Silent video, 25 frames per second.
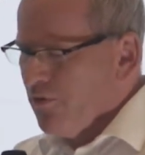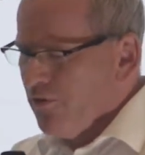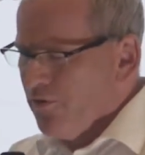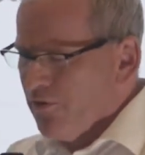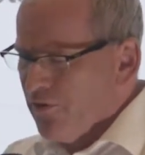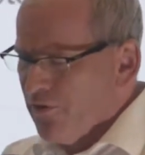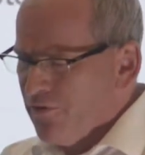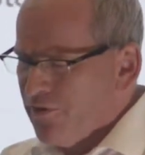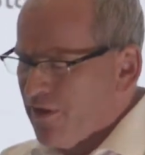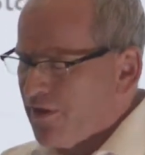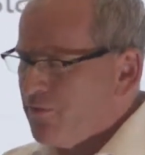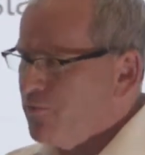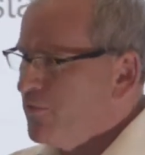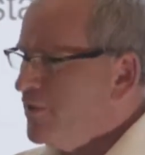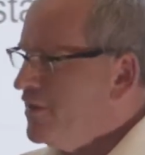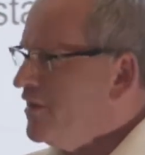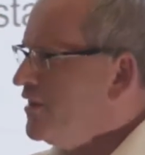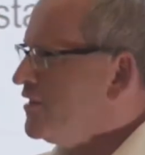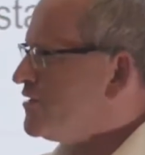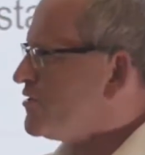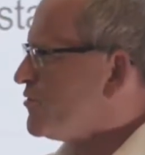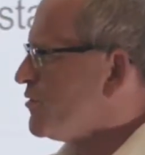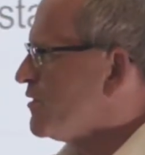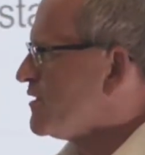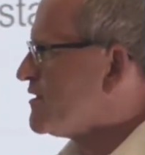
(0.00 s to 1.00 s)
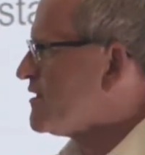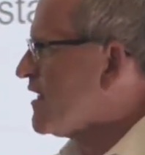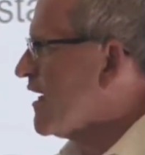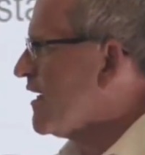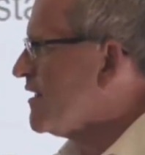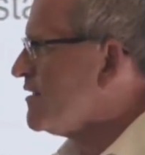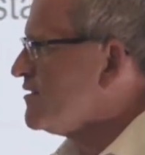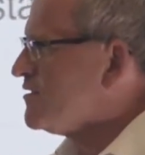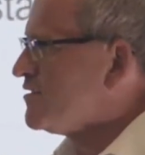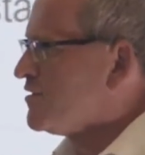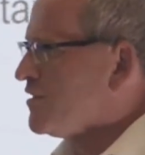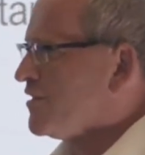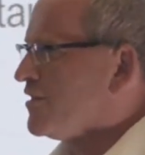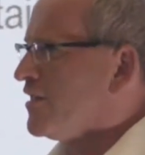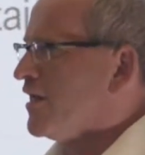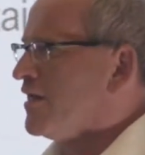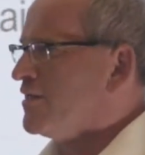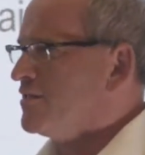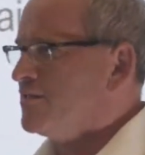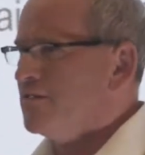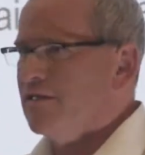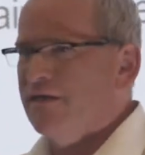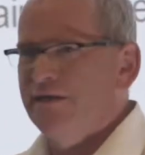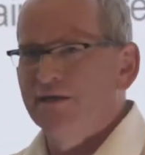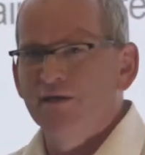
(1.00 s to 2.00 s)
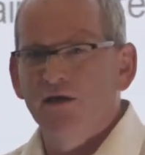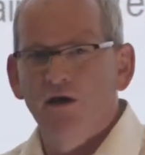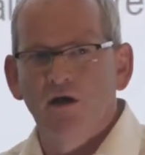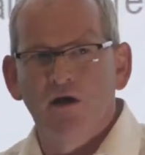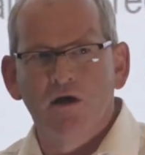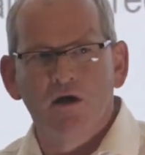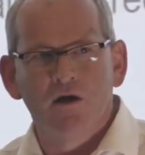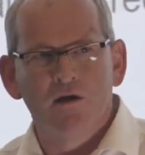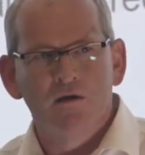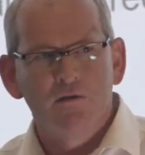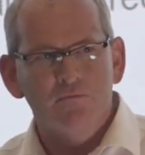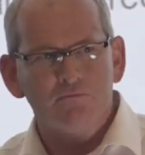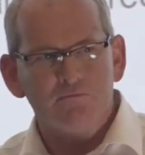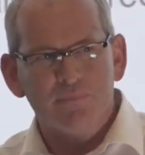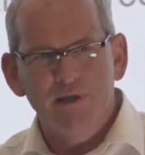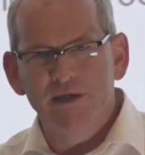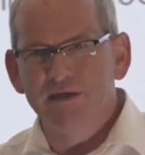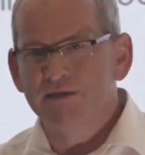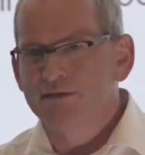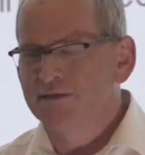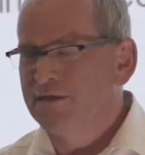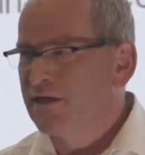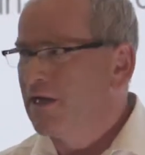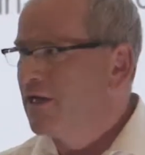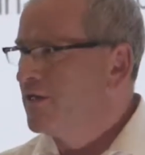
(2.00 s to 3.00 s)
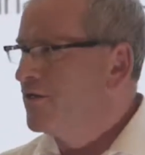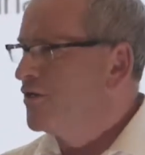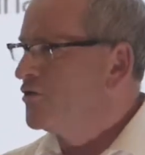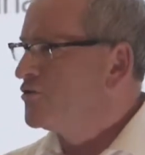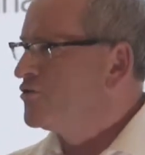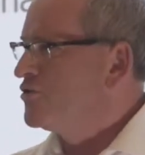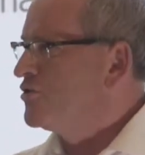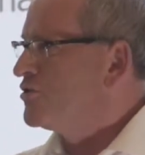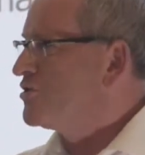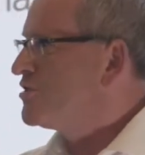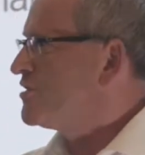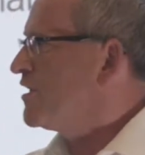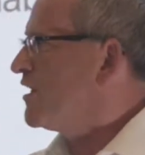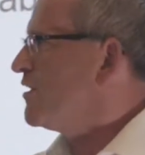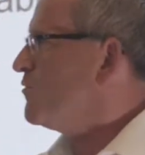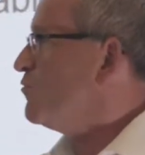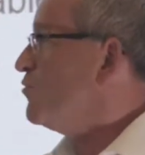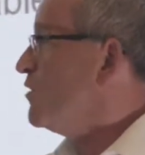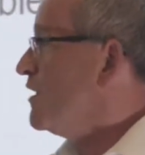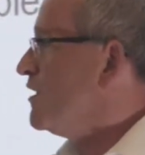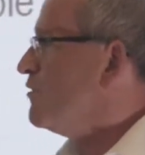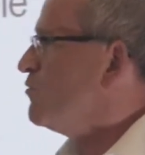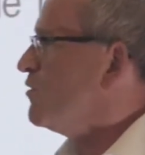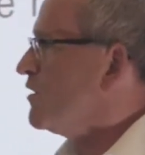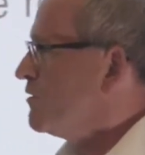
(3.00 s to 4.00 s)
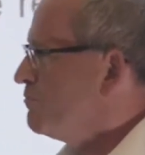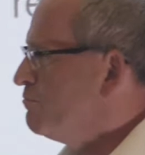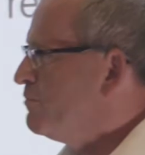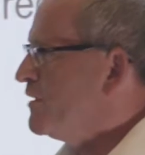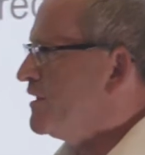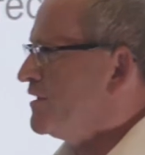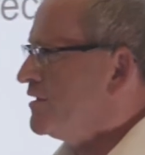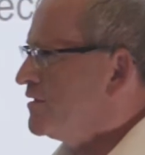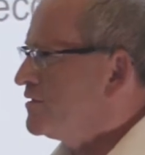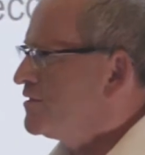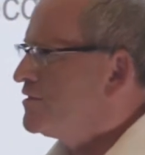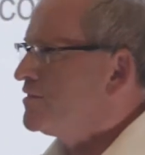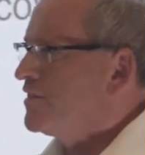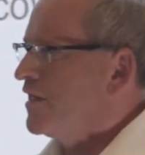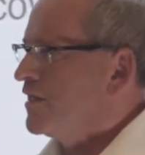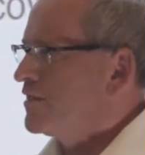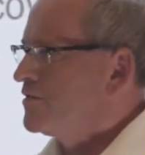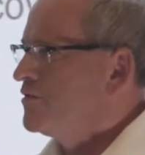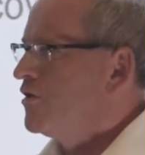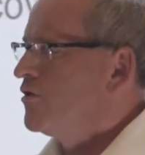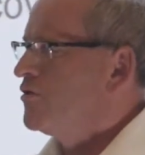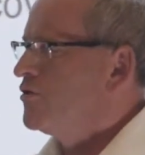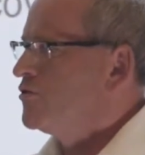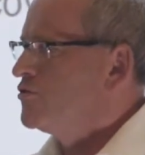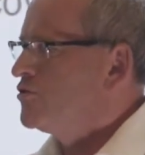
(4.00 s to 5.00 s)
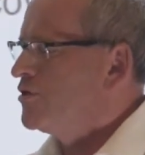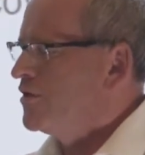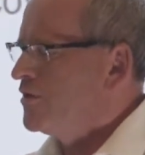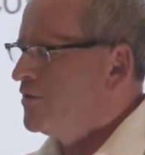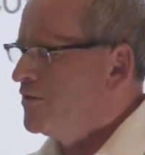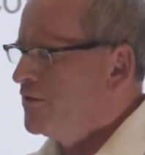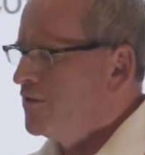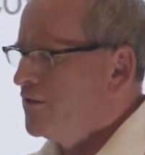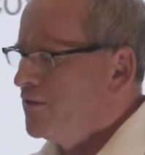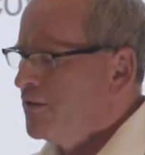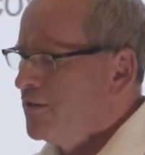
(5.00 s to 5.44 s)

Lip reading: then we need to attend to that in our bid and not just say we will build technology.